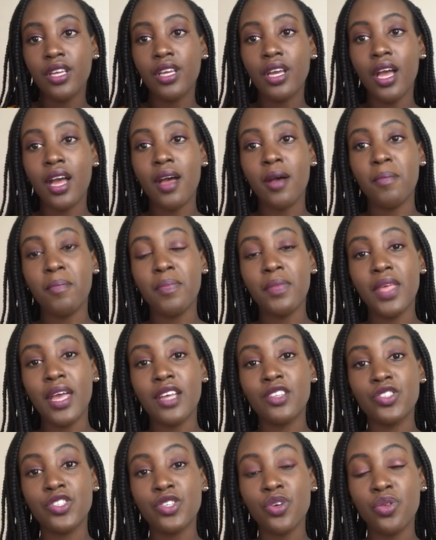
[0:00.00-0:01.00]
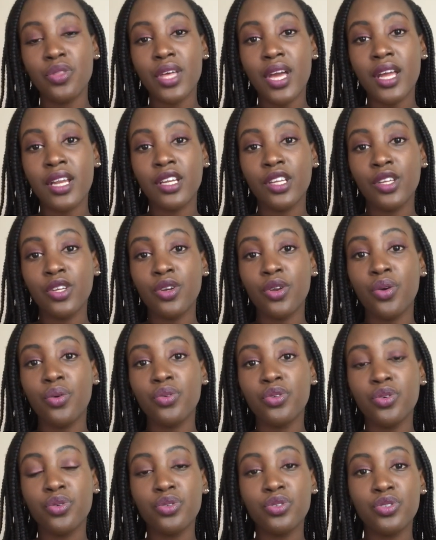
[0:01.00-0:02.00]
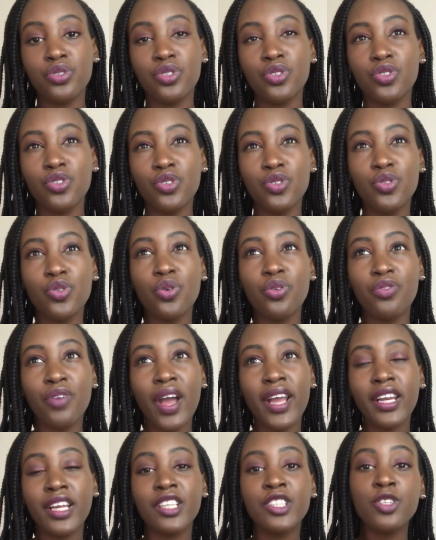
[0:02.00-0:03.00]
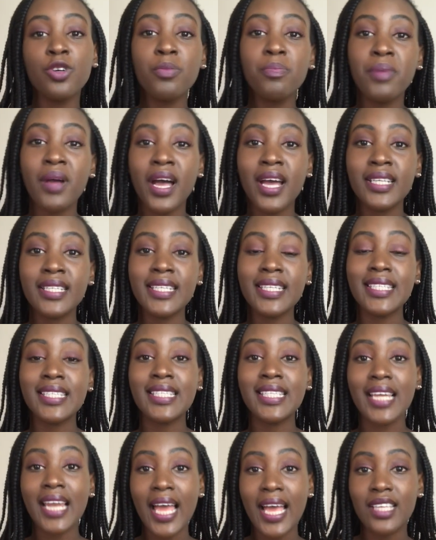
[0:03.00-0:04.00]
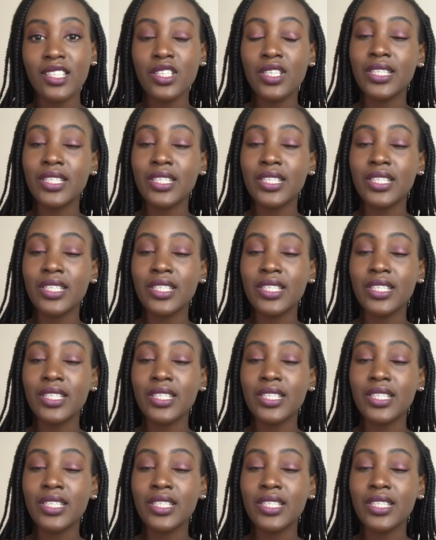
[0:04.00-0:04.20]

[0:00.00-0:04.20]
And so then, you know, your financial burden is less,